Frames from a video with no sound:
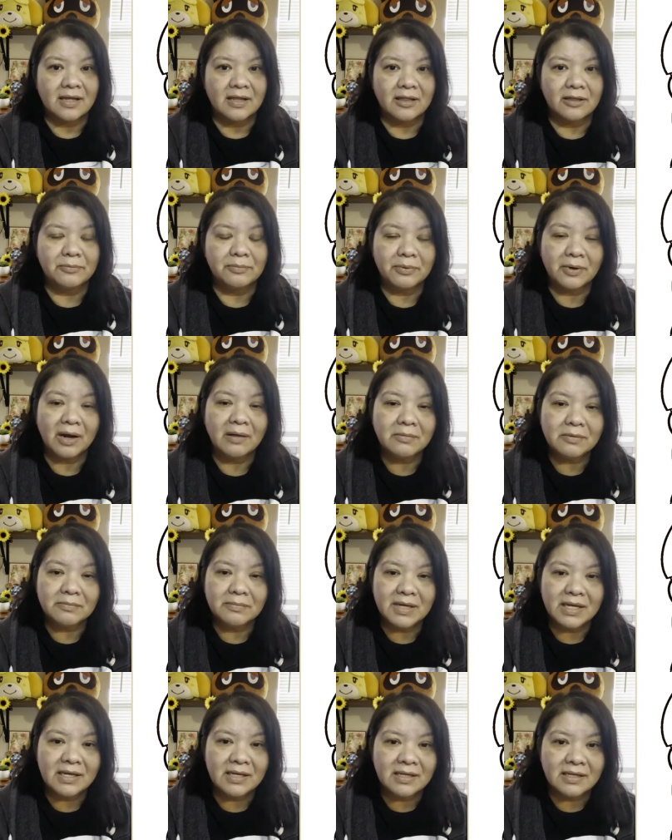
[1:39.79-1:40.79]
the problem
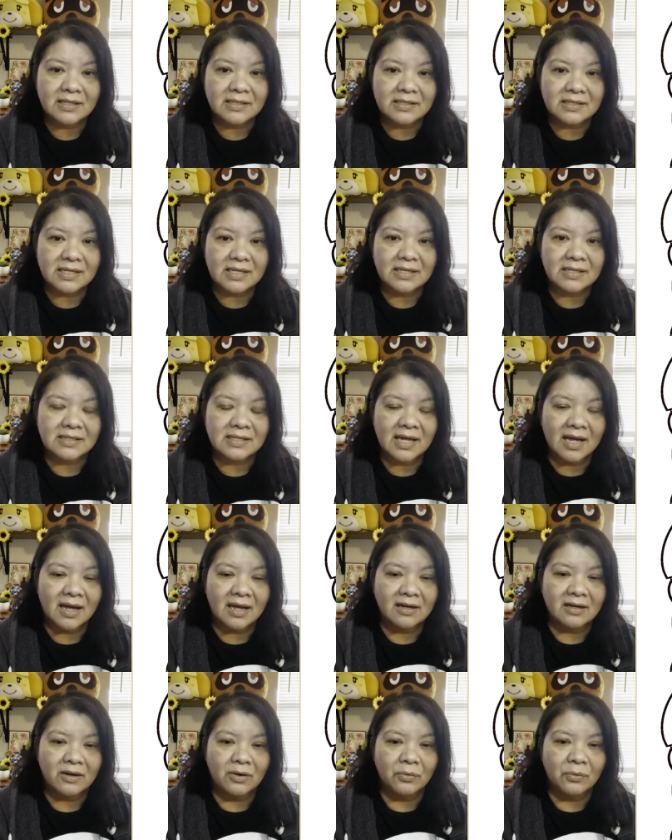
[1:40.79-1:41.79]
is is
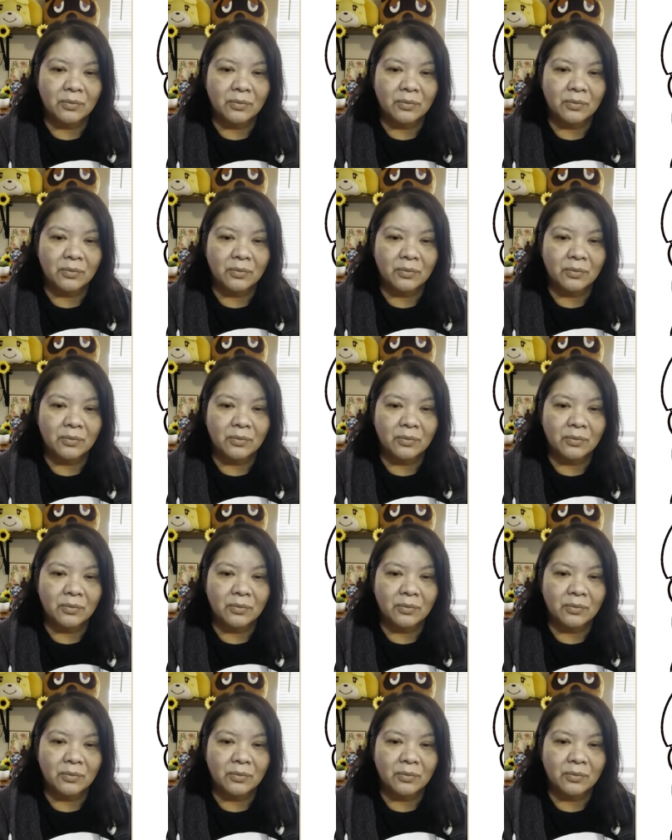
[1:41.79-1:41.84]
that